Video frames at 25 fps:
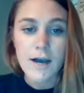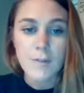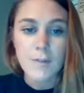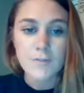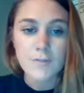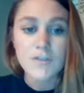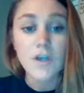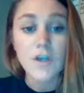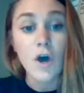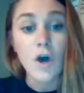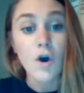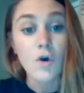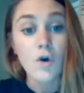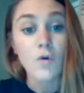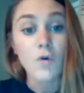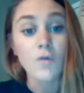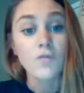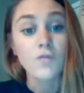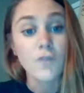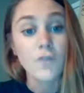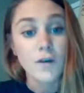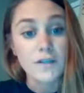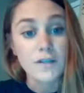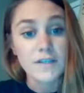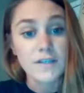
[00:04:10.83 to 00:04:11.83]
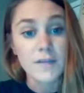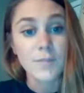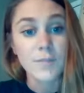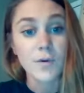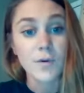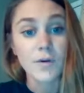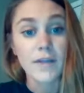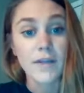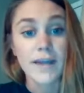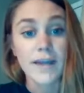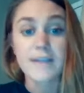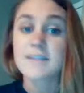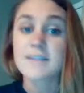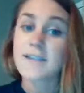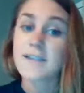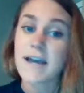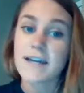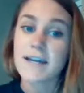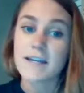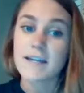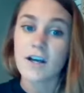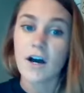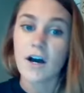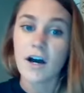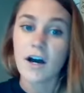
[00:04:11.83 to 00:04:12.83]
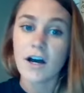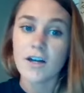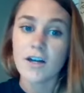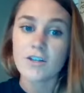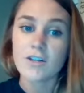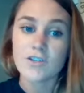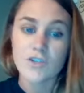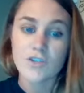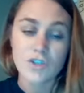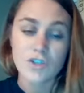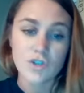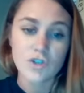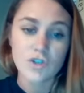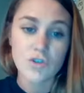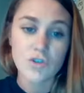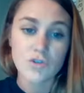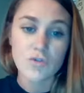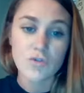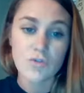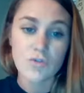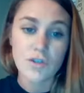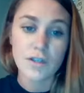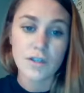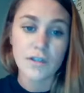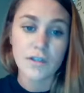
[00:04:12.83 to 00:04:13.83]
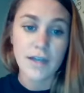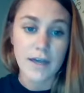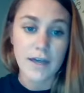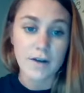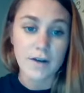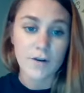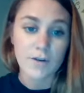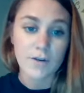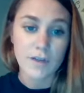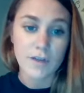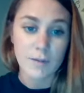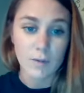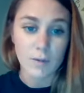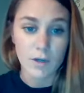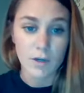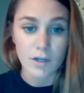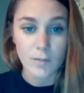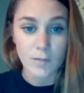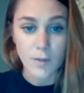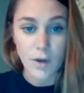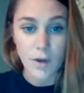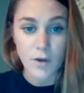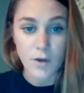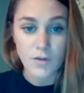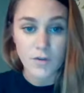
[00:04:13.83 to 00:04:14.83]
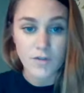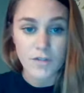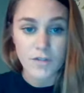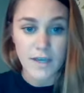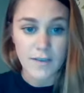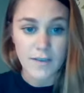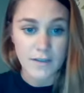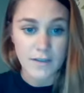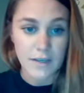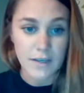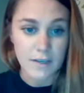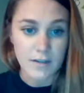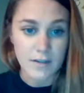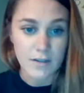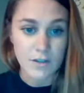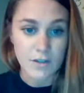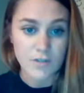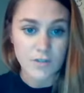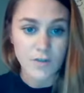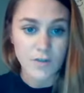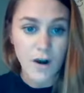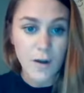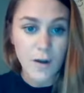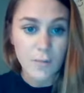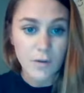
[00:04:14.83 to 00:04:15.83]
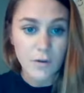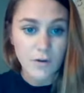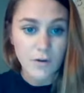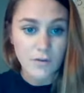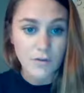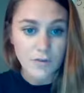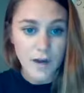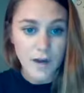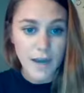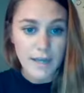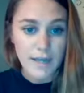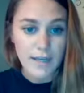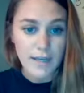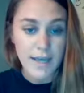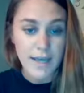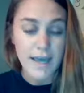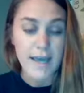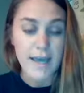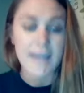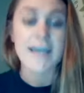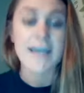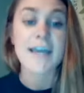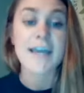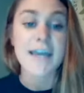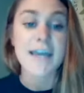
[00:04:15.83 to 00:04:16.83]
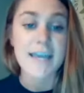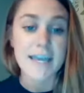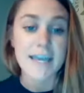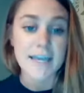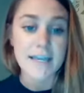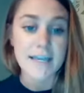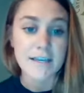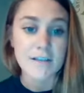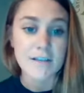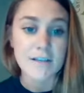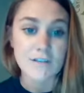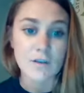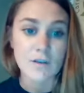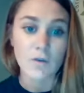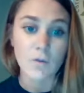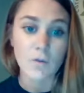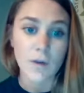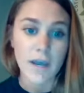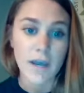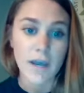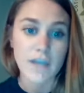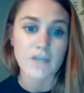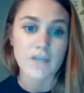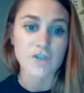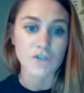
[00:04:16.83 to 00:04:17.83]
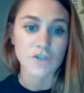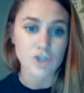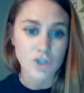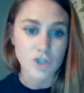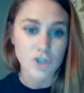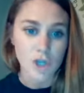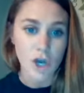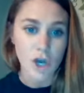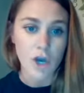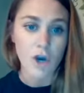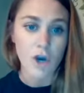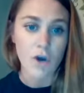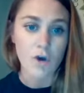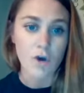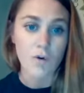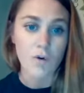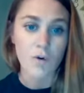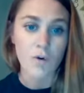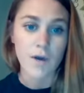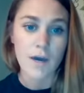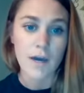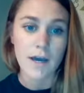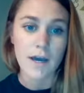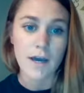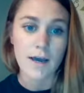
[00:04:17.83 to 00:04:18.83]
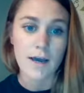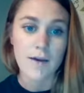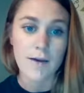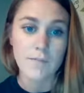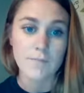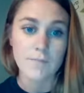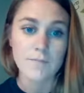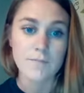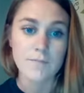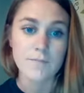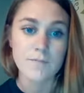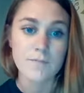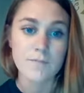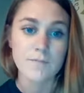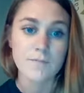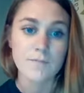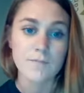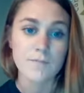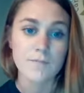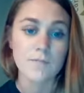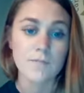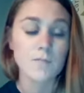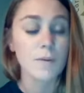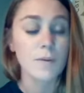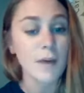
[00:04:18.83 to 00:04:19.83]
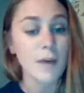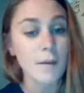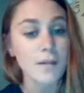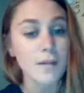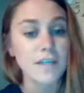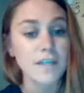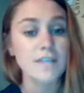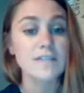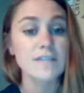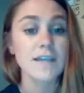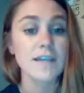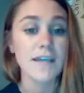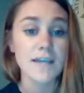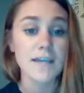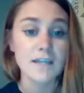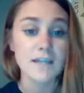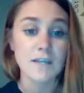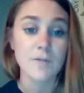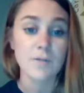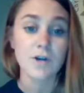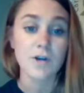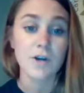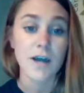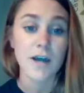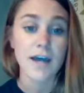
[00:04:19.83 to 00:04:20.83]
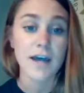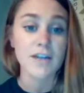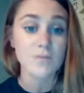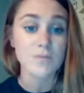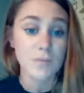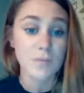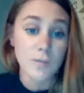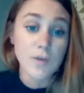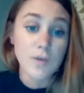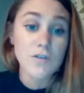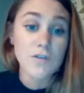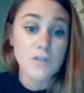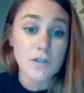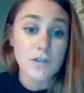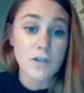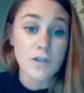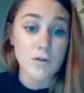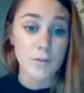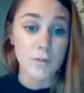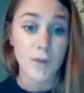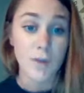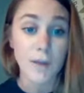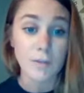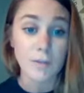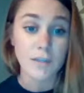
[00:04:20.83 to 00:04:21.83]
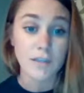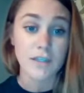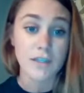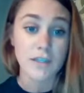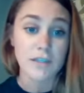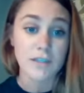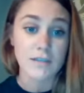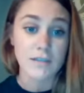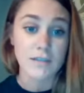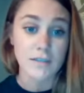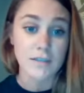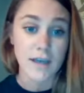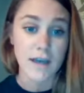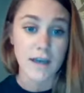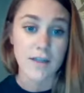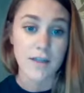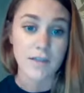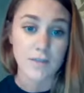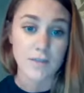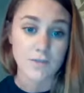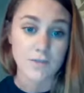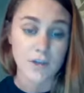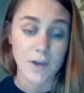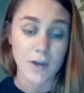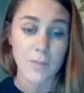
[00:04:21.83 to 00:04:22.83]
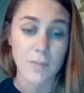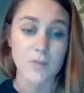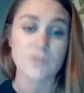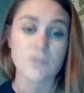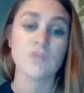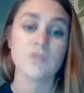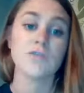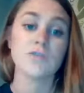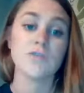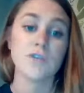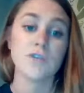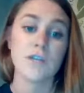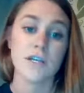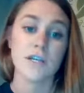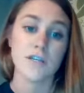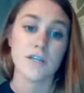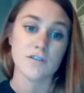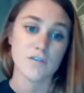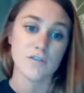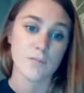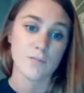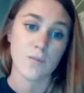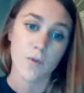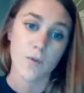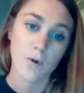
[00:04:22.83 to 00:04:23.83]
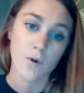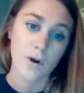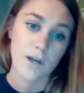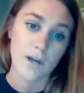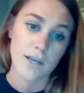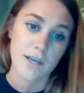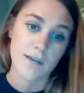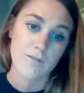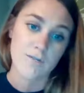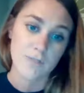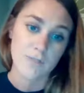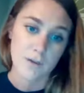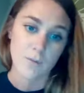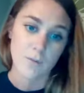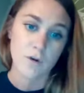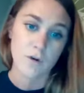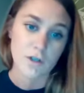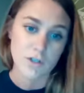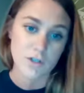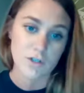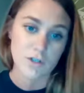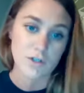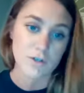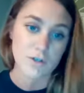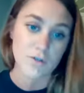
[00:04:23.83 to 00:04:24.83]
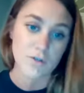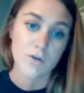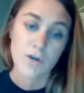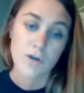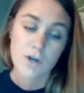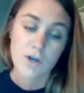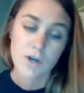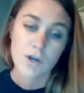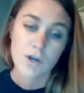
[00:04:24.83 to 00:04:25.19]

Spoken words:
So, for example, signing on to the letter that we're going to post at the end of this Farm Bill Friday is a way to show Republicans and Democrats, but mostly the Republicans, that there's opportunity and support if they want to